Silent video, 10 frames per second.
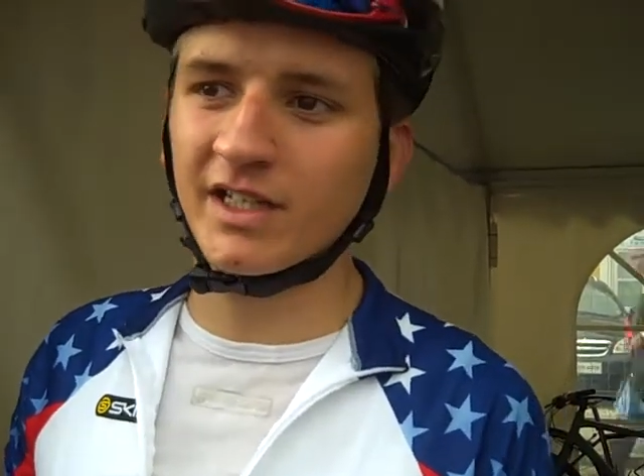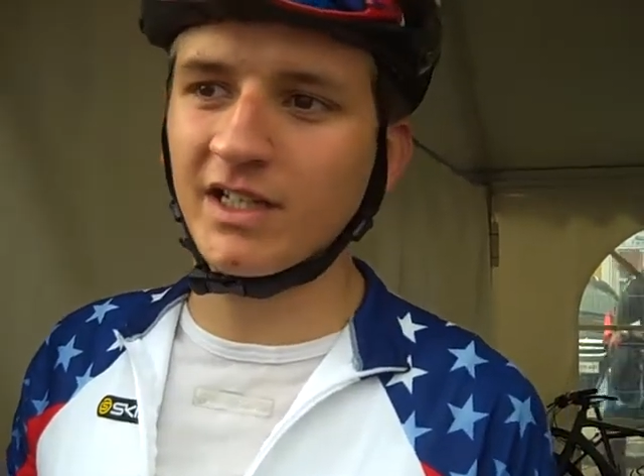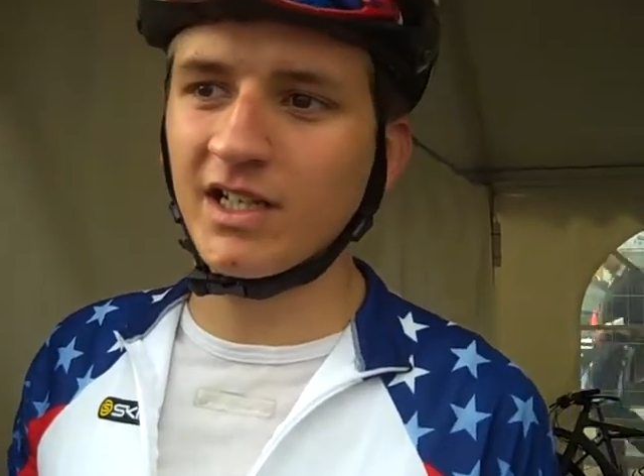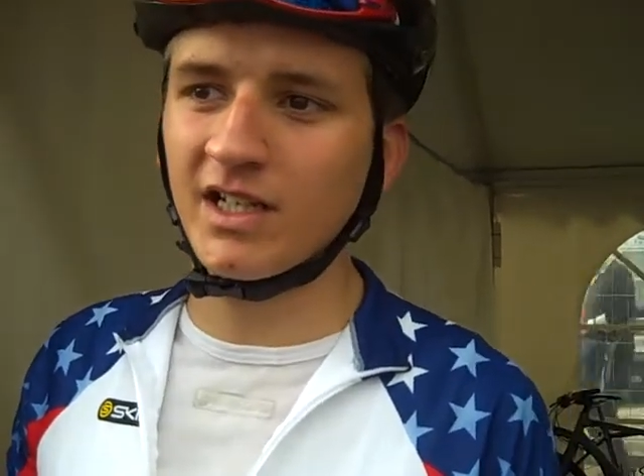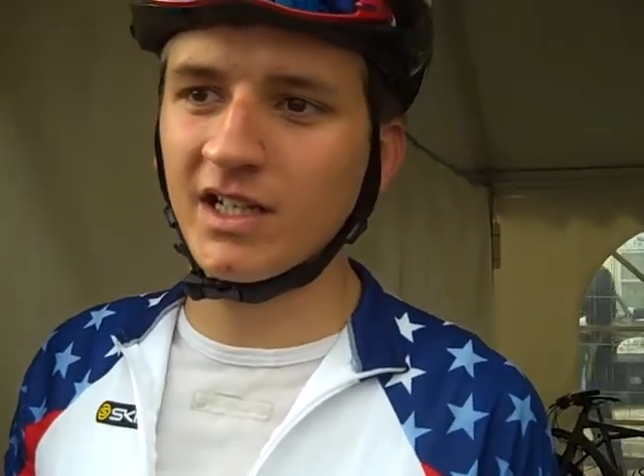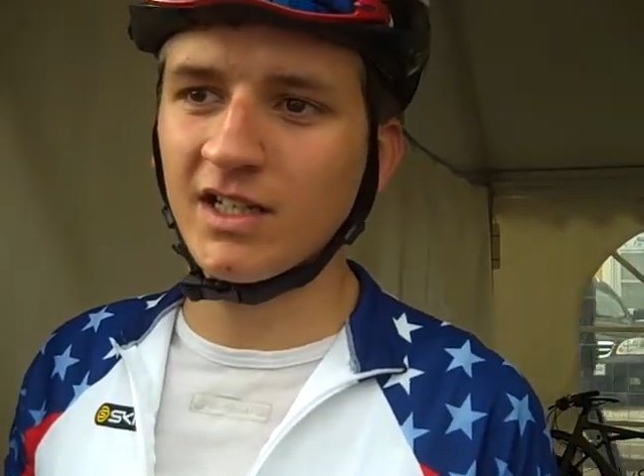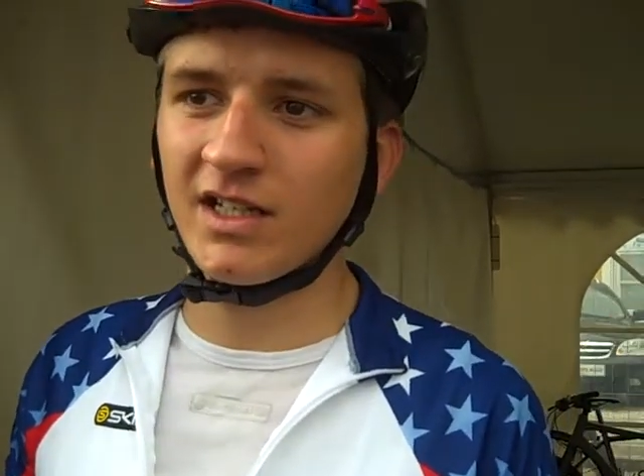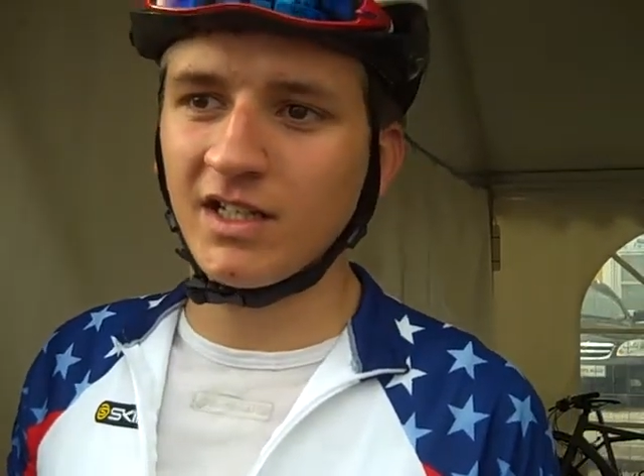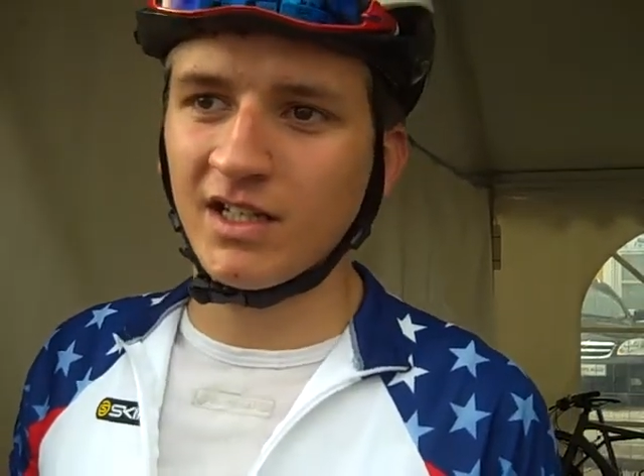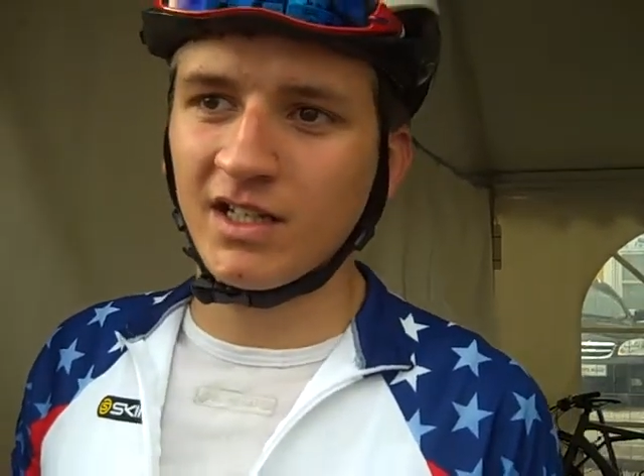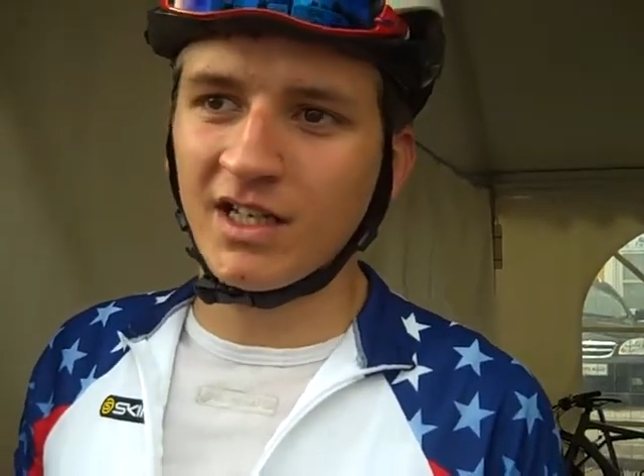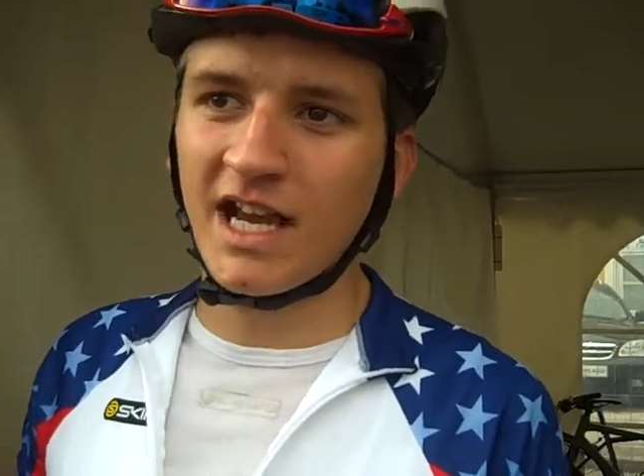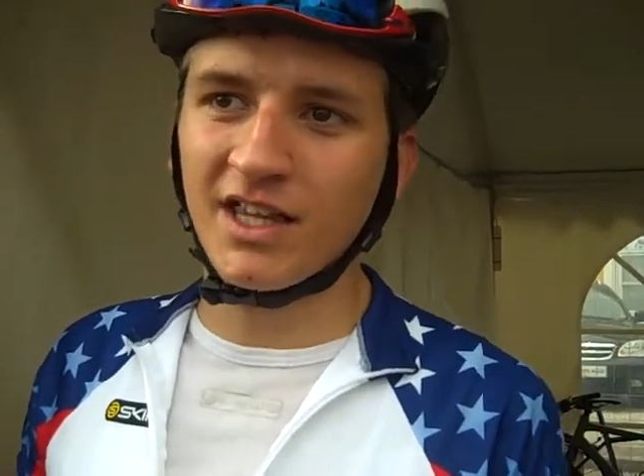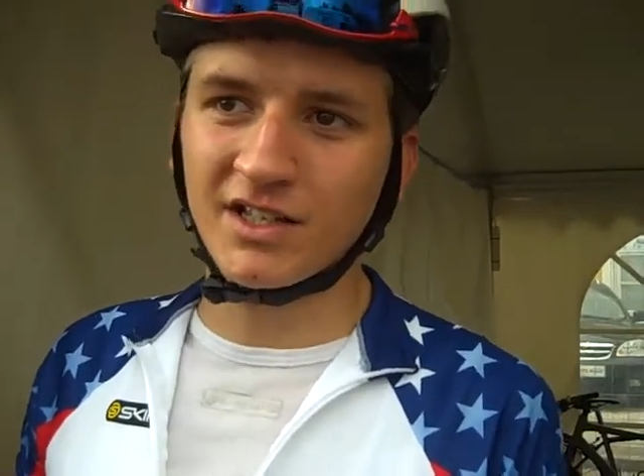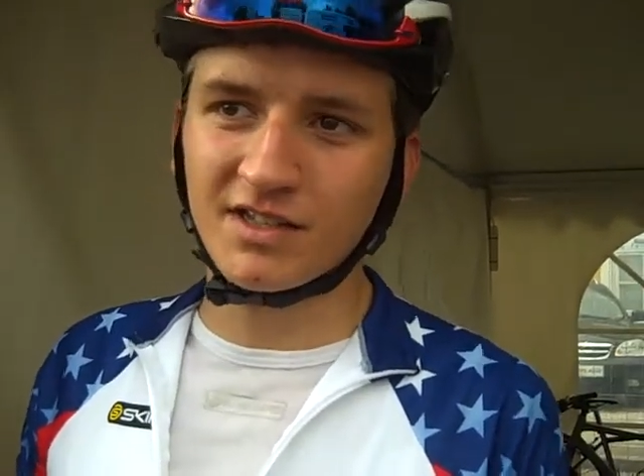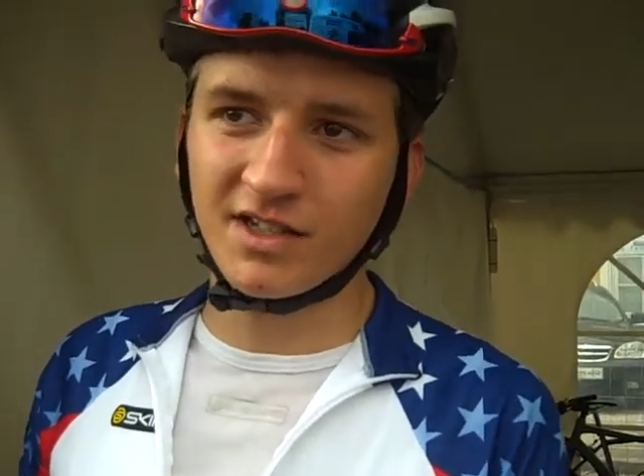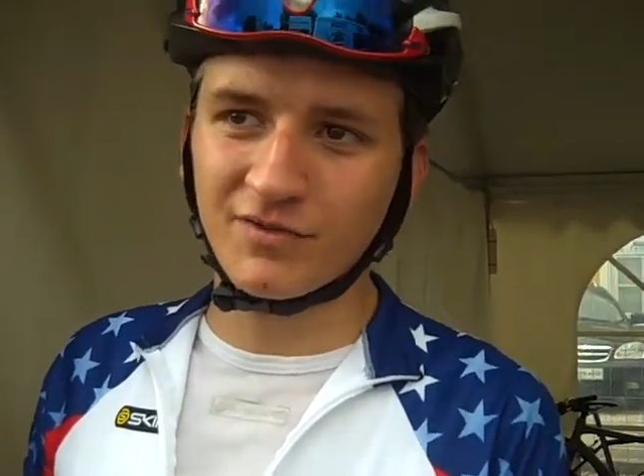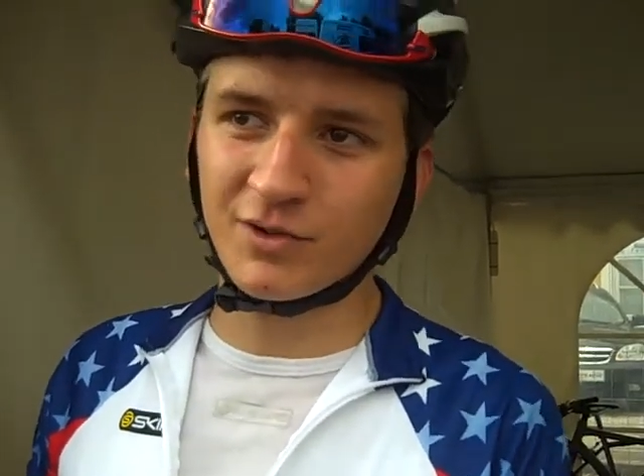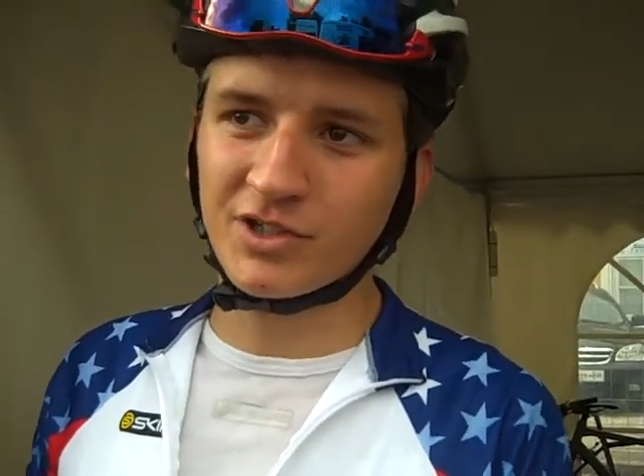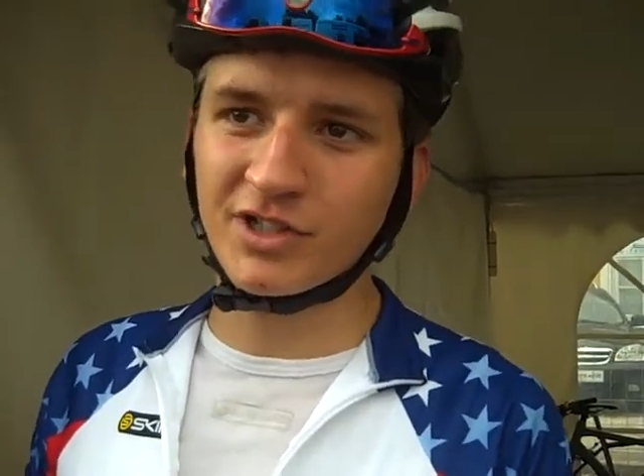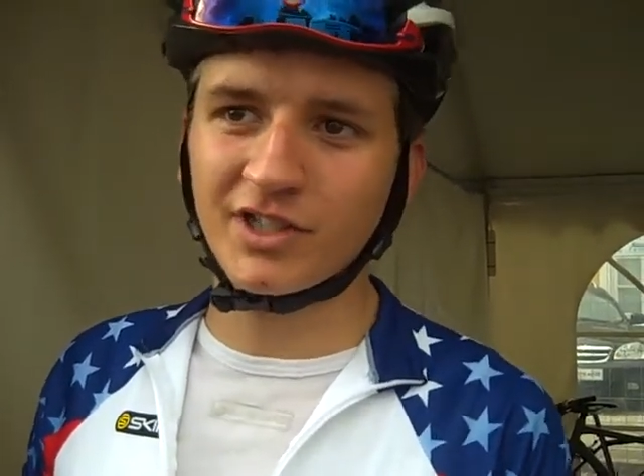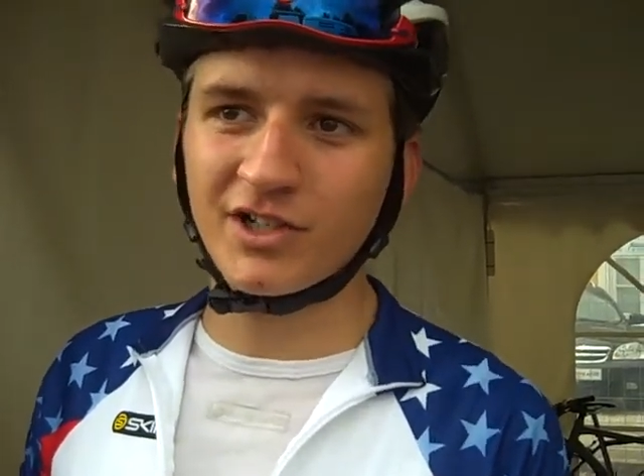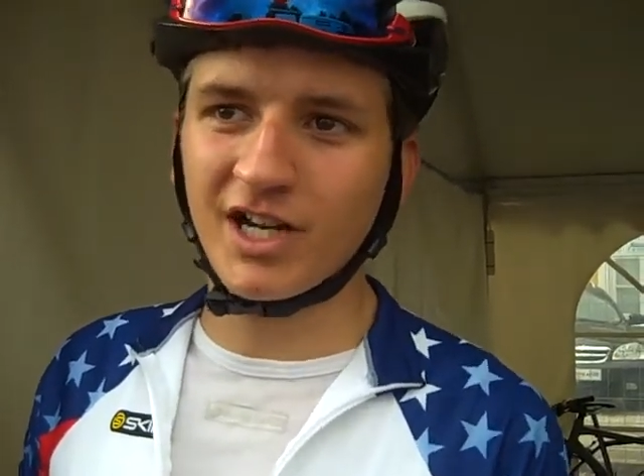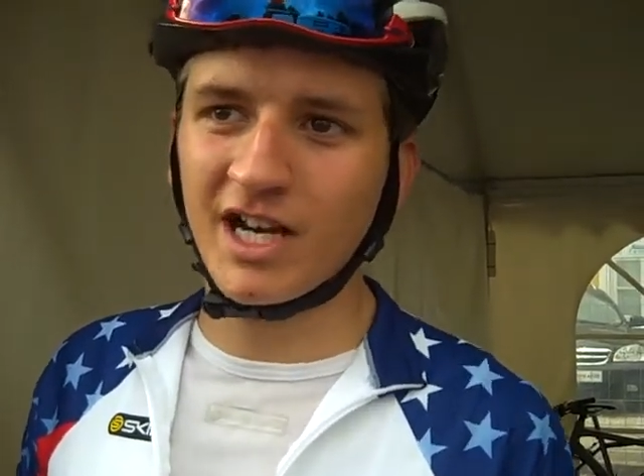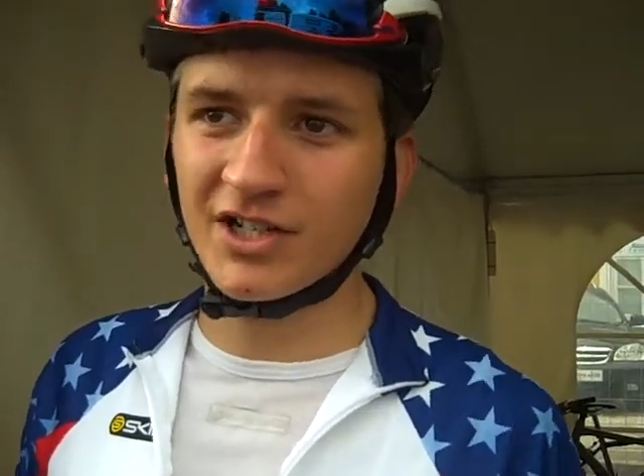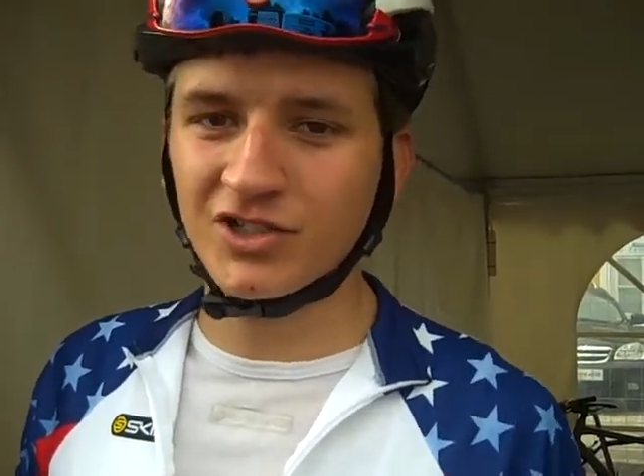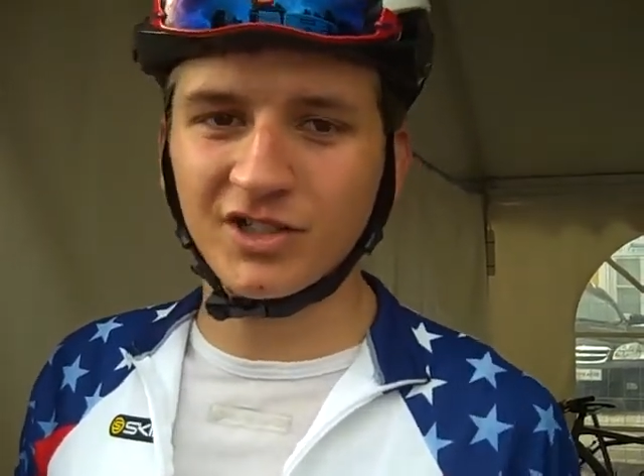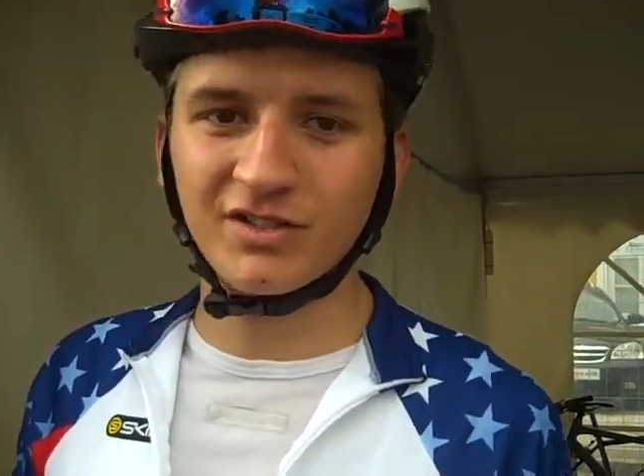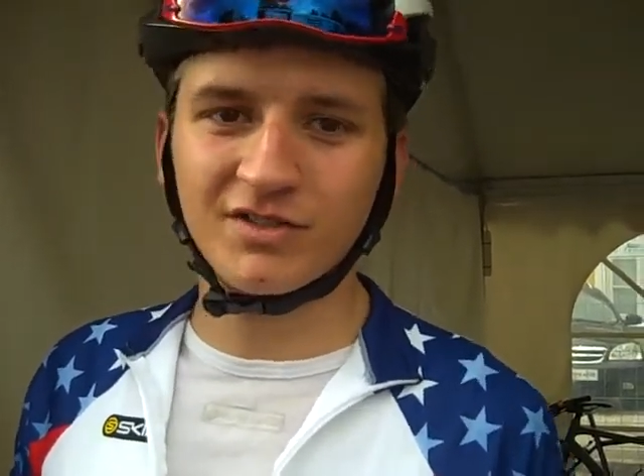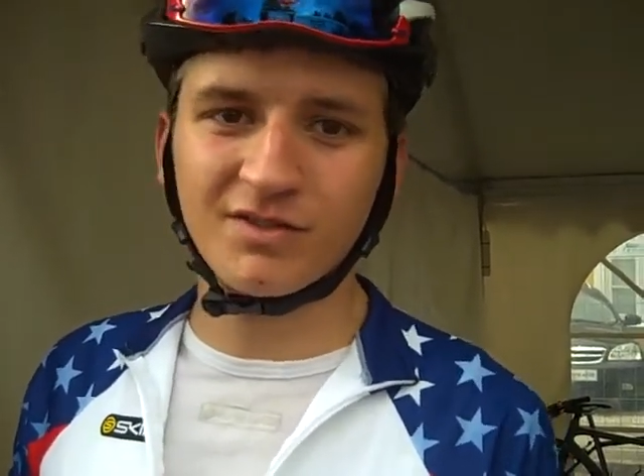And Alex unfortunately crashed, and